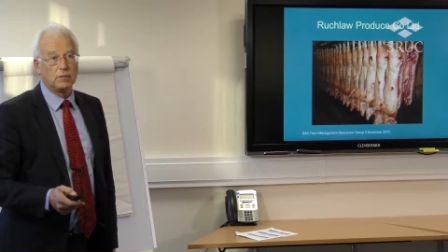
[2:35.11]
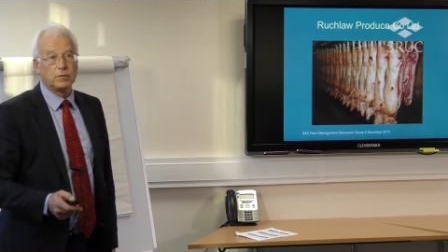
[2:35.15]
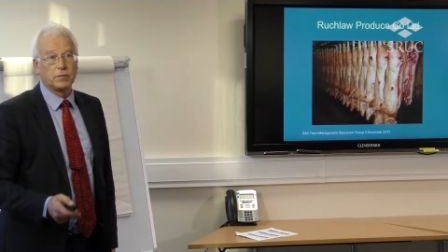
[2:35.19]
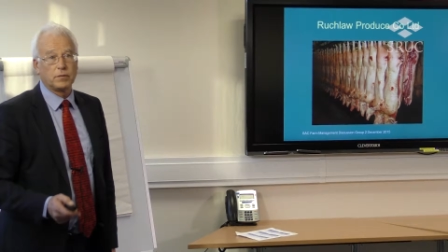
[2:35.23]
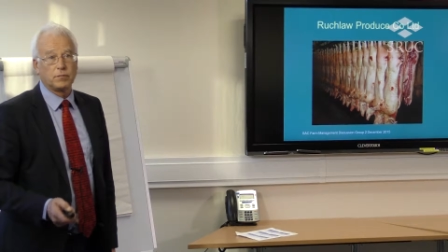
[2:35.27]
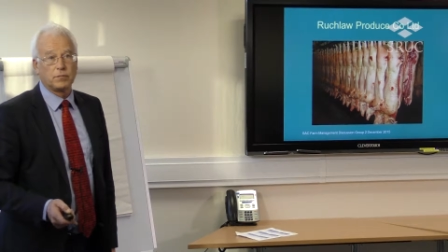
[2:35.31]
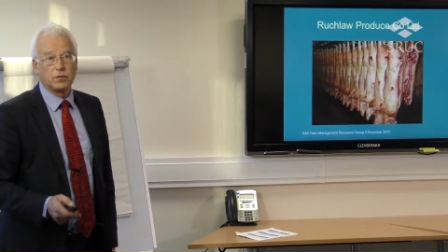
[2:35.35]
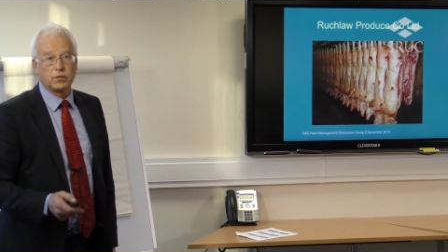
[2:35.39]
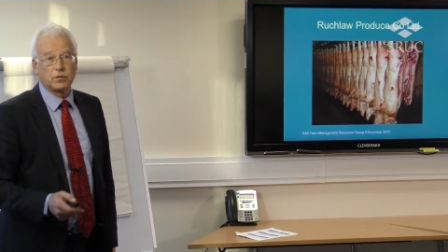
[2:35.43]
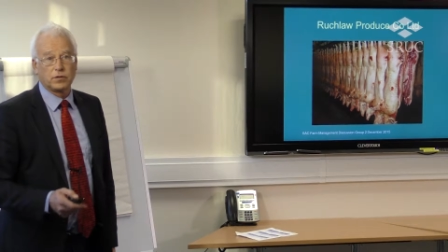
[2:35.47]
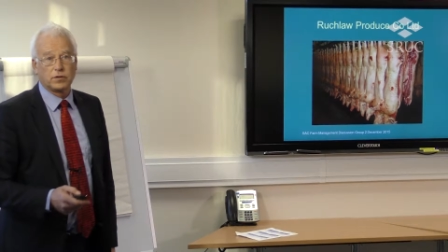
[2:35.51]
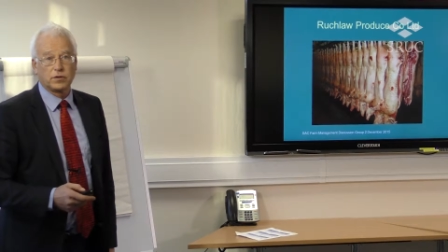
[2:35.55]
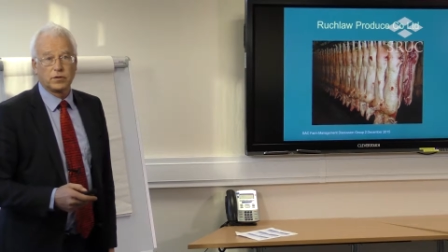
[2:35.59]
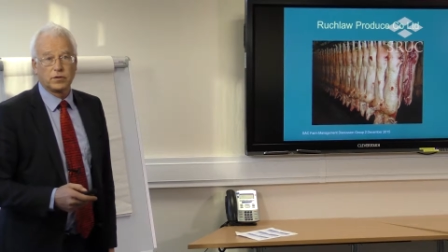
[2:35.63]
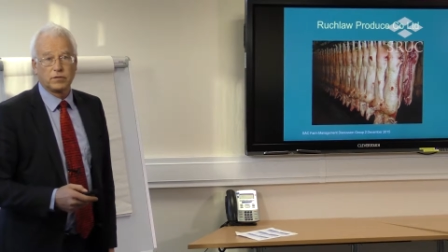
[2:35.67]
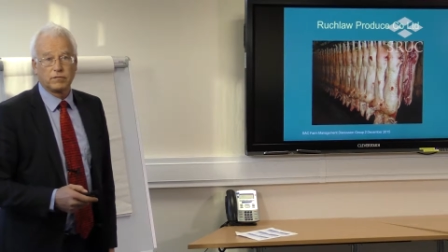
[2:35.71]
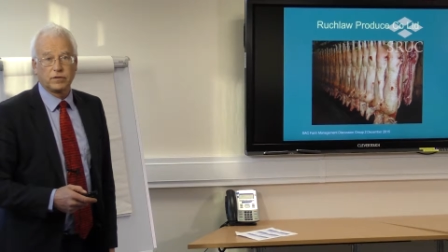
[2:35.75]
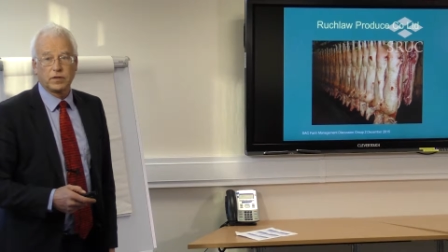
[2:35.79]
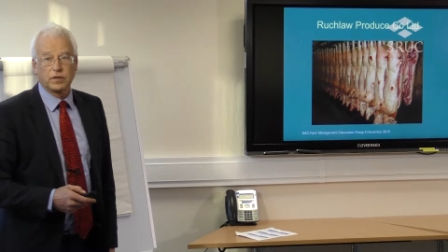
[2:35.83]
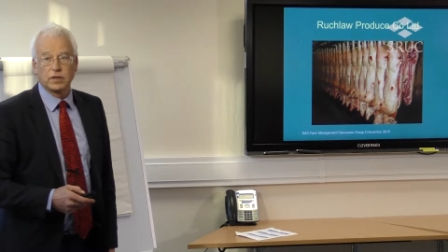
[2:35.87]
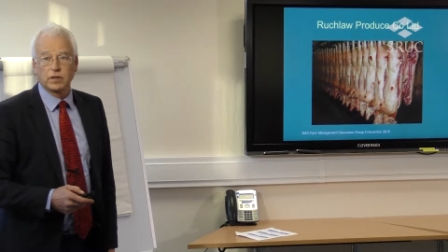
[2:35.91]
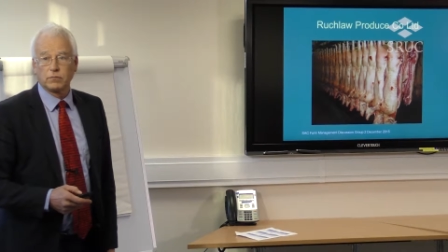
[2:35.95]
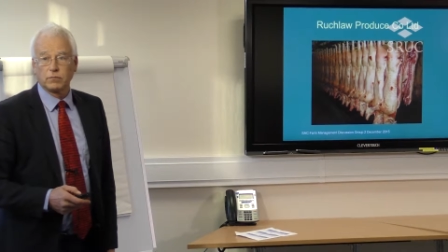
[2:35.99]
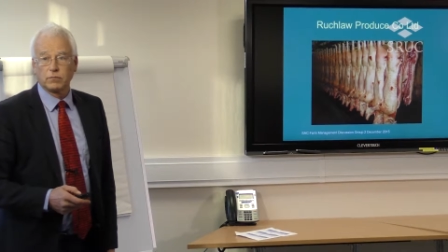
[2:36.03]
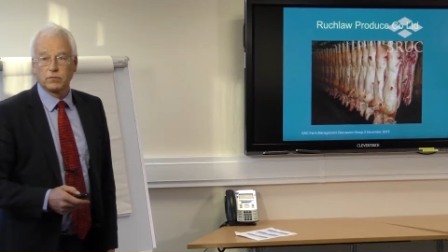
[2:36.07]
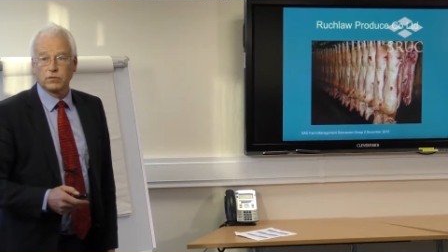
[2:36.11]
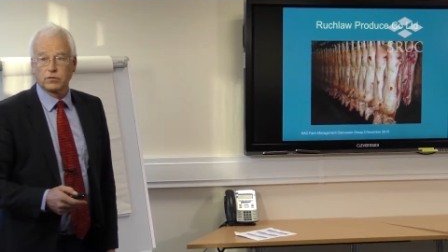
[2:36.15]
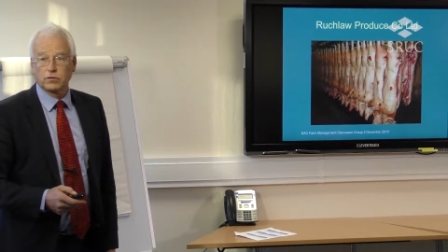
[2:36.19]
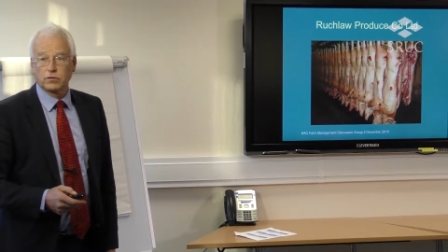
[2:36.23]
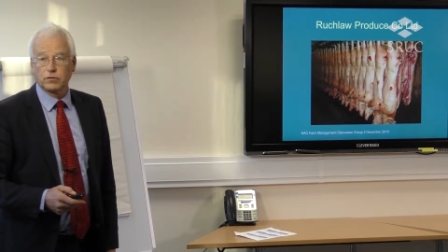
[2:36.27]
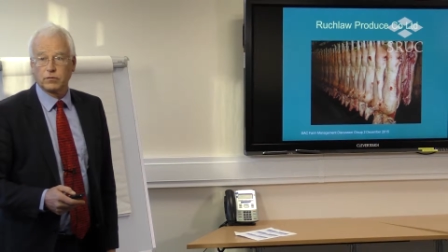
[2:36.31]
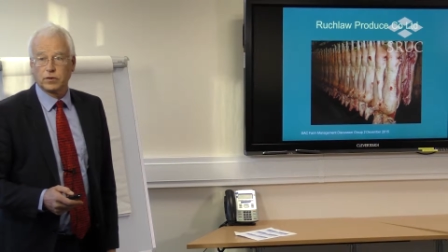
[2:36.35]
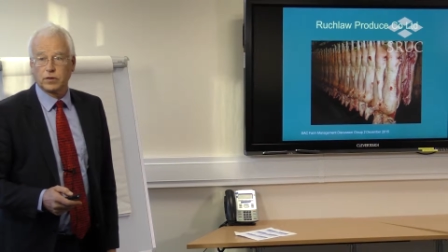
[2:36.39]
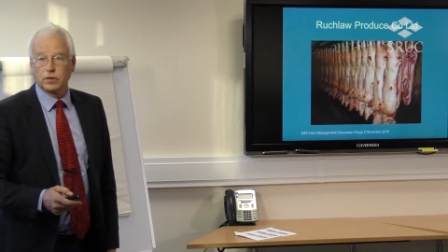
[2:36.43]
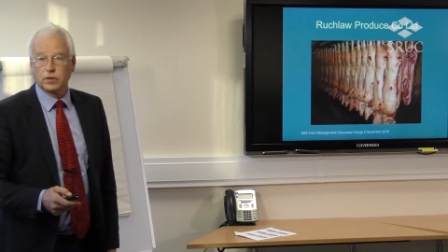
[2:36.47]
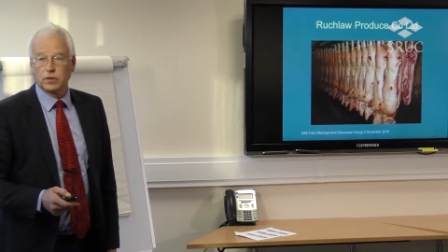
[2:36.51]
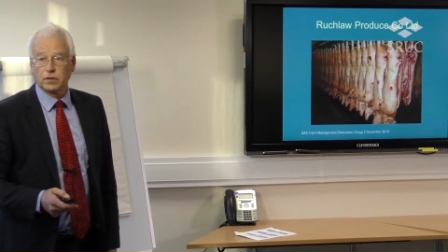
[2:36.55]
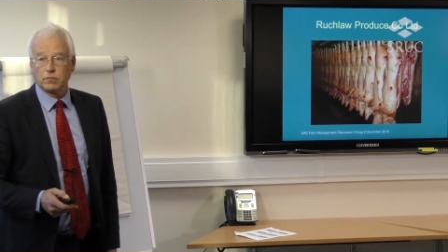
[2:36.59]
proportion of animals
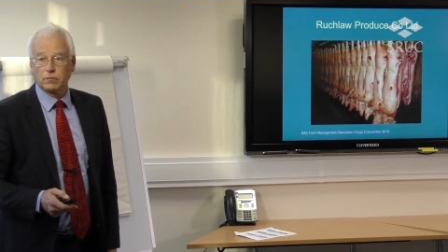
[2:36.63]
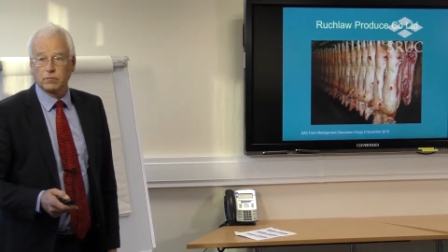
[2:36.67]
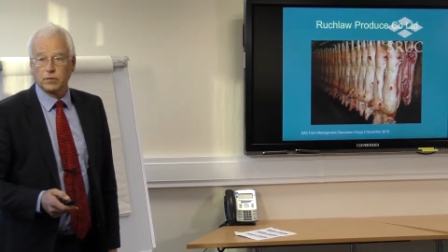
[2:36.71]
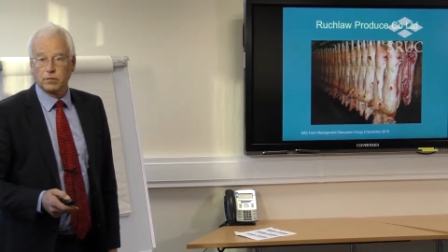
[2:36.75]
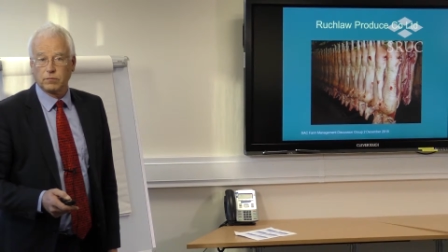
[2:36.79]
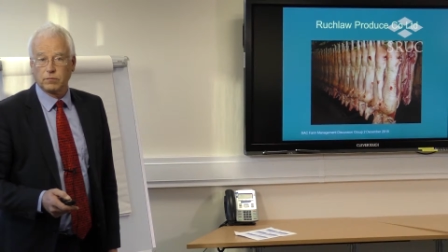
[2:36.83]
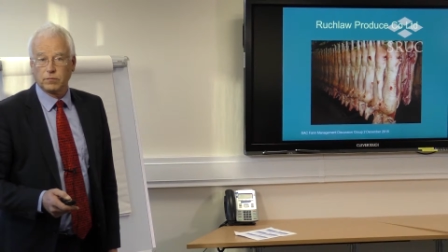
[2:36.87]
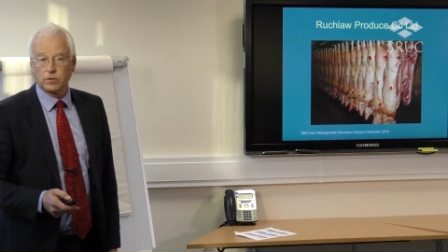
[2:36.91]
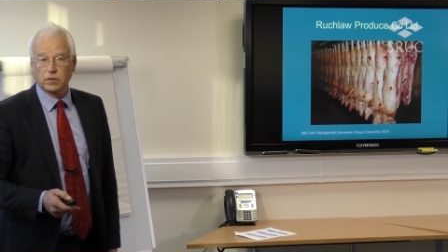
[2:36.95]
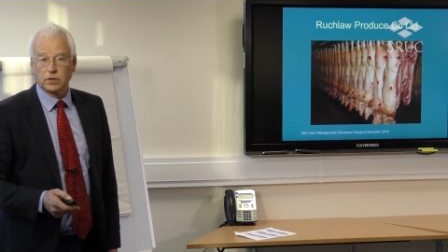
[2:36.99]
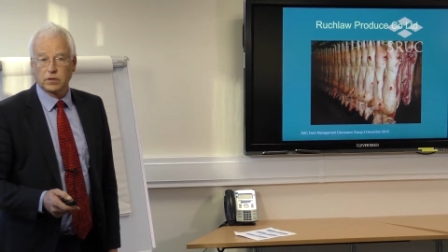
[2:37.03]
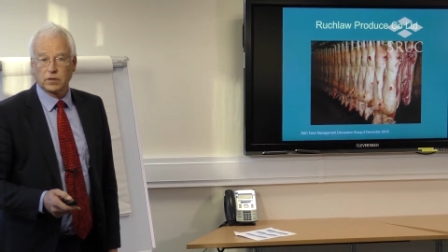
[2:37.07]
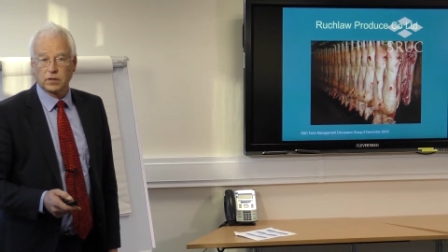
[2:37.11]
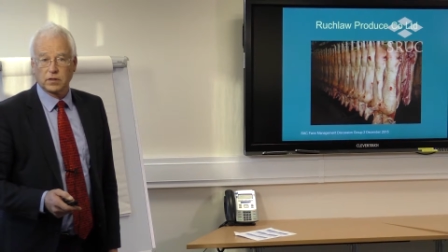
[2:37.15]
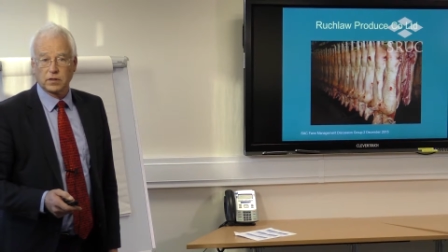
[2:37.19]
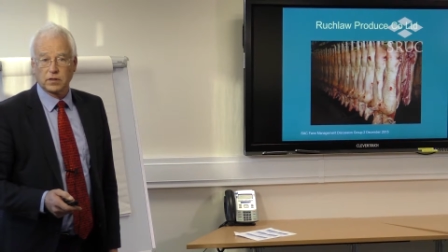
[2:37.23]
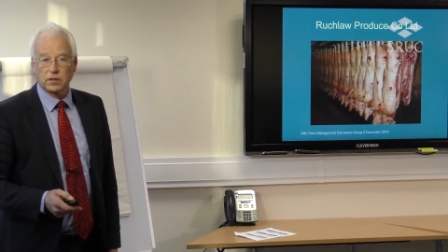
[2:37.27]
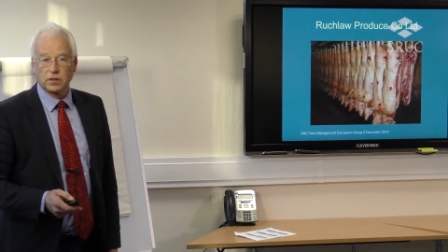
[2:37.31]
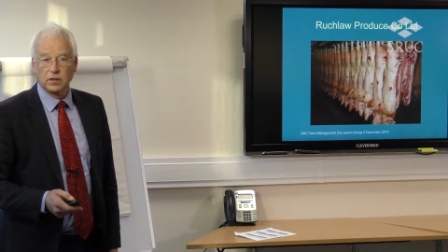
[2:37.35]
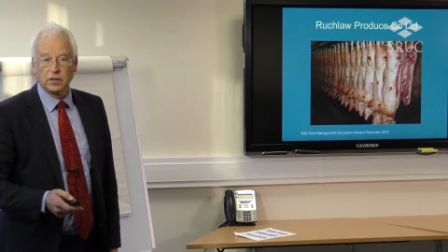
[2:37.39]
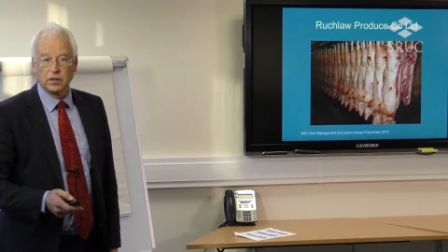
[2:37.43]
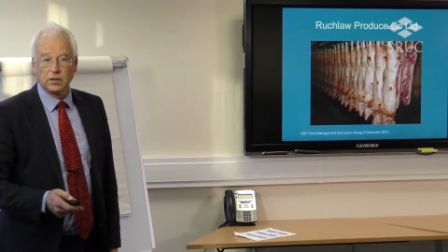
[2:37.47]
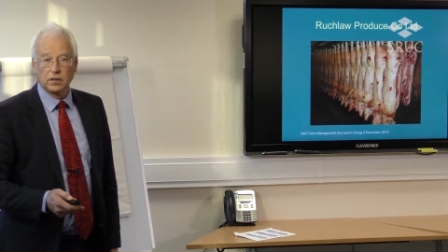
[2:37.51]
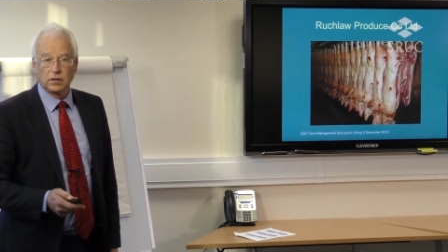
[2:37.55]
going into the meat market